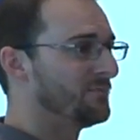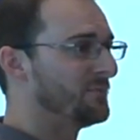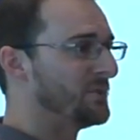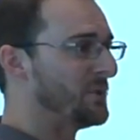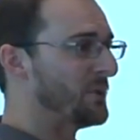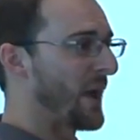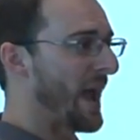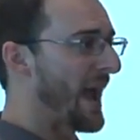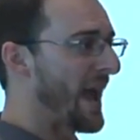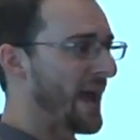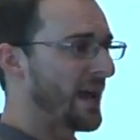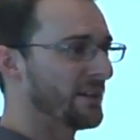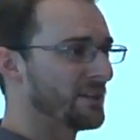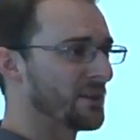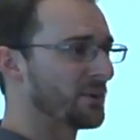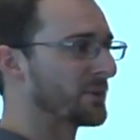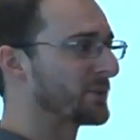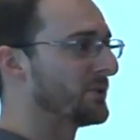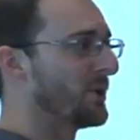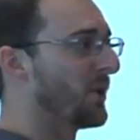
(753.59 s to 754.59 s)
you had,
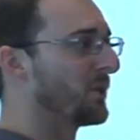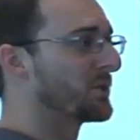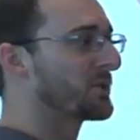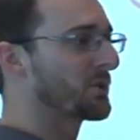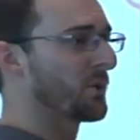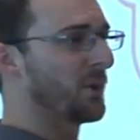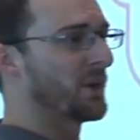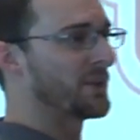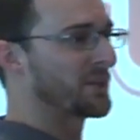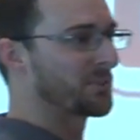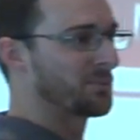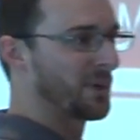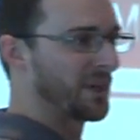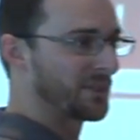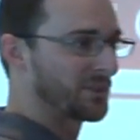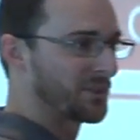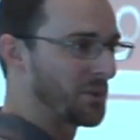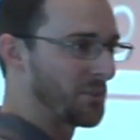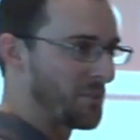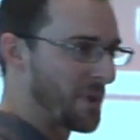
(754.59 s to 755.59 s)
there was no choice
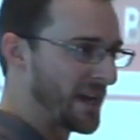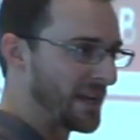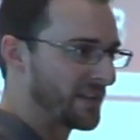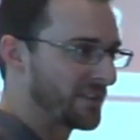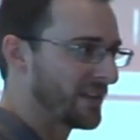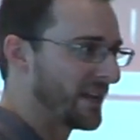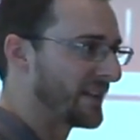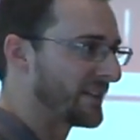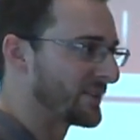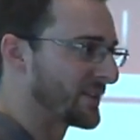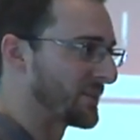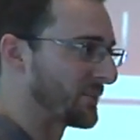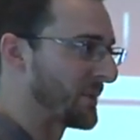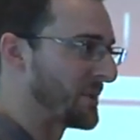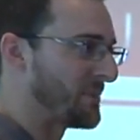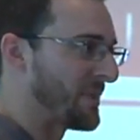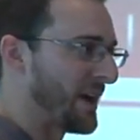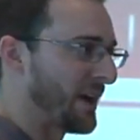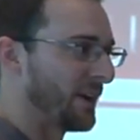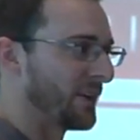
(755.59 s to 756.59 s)
but to make things and
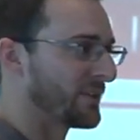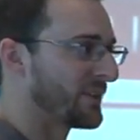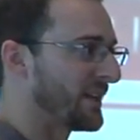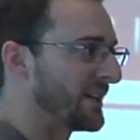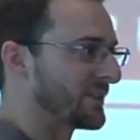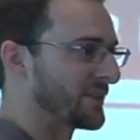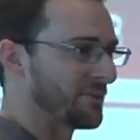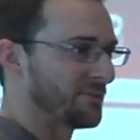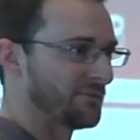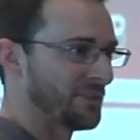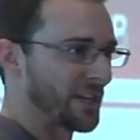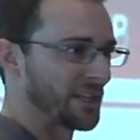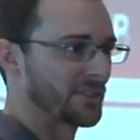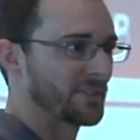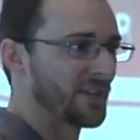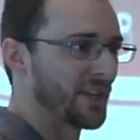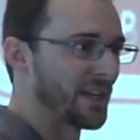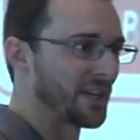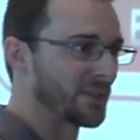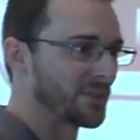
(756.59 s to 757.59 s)
repair things and fix
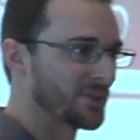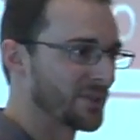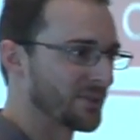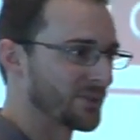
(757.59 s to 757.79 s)
things.